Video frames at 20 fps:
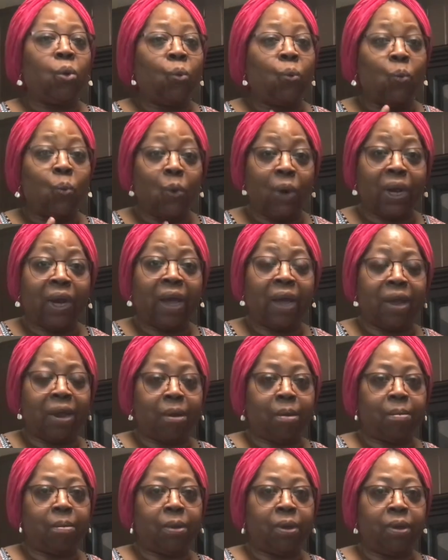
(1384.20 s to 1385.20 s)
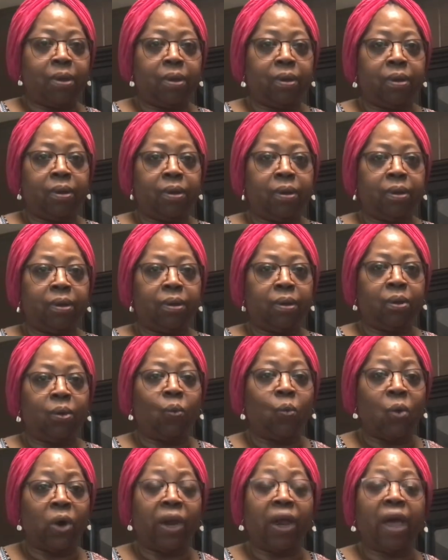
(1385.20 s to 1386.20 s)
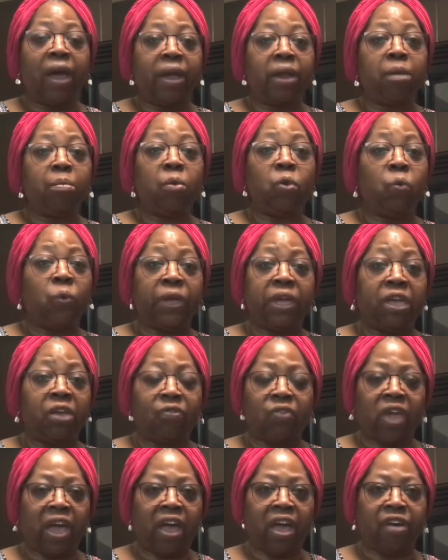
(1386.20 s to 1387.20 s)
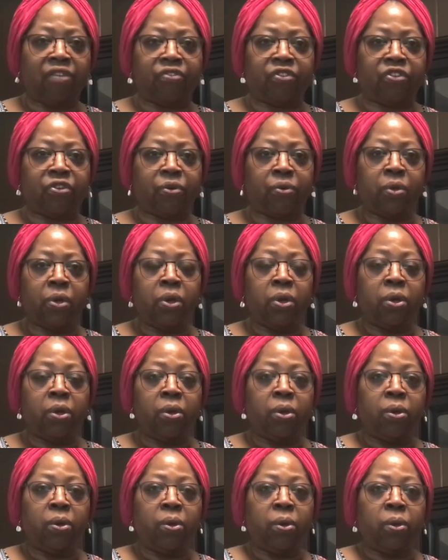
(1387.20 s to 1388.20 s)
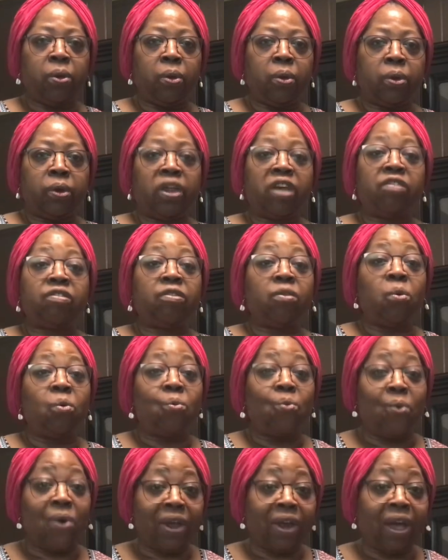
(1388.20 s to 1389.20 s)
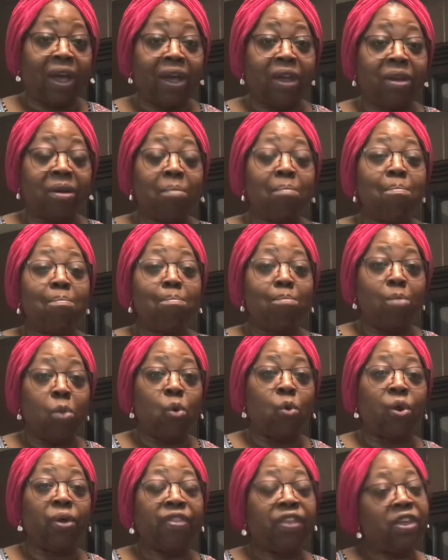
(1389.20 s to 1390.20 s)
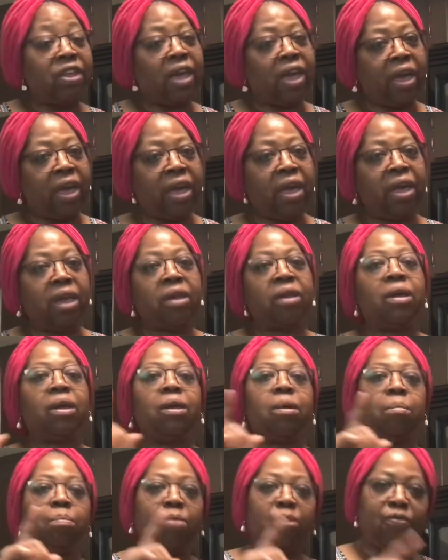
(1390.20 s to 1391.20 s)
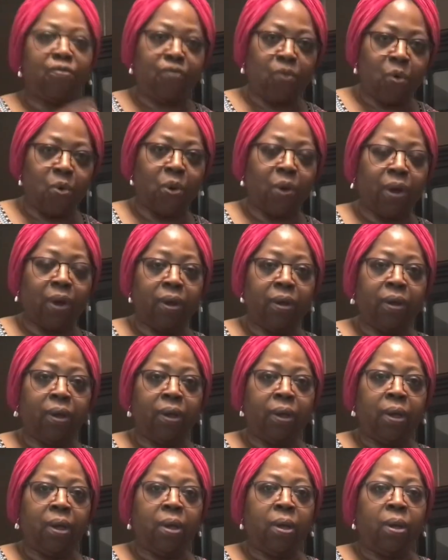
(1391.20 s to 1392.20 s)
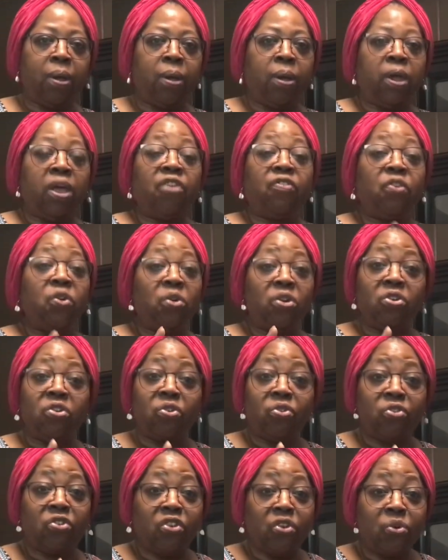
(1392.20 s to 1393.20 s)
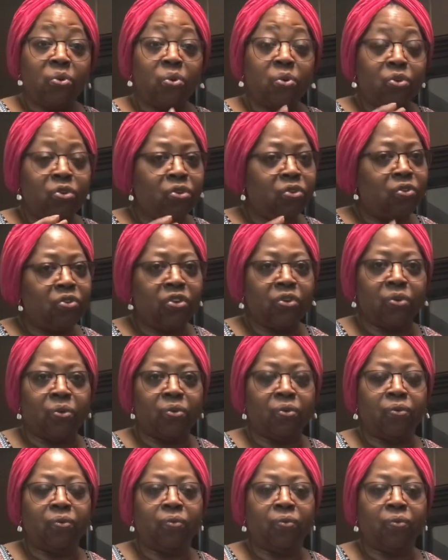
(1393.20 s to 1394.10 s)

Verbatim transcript: One item. One item a week if you have to. That's one item more than you had before. If you can do two, do two.